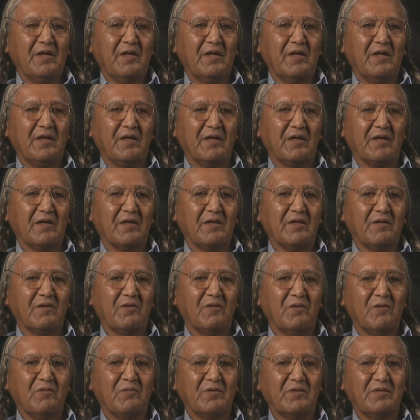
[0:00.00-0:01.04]
And uh,
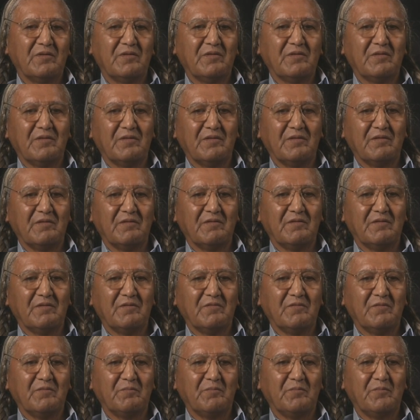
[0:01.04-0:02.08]
along with, uh,
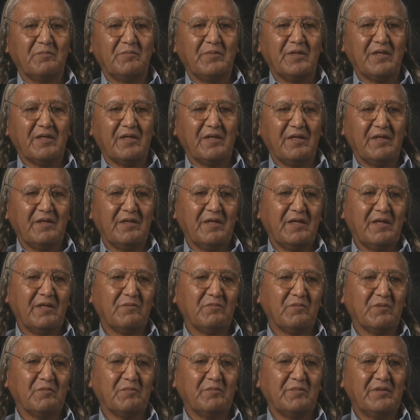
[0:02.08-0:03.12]
behind
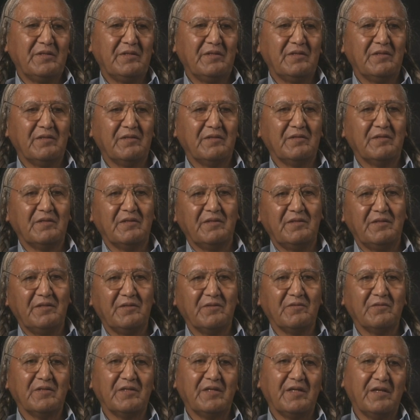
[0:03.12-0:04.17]
that will be the, the
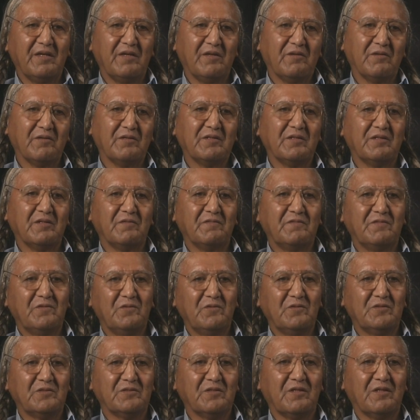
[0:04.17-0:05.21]
deer and the elk and the
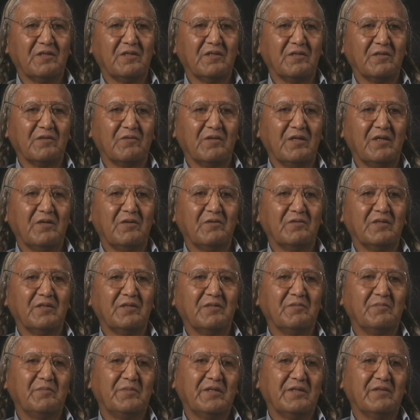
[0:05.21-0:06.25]
foods out of the ground
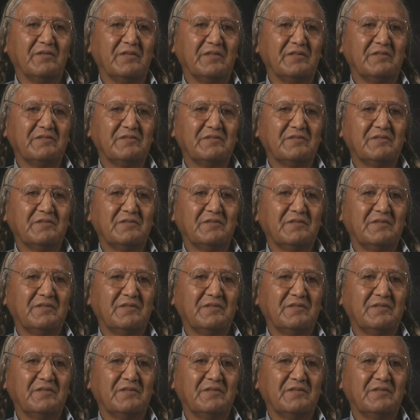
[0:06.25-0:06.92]
and the berries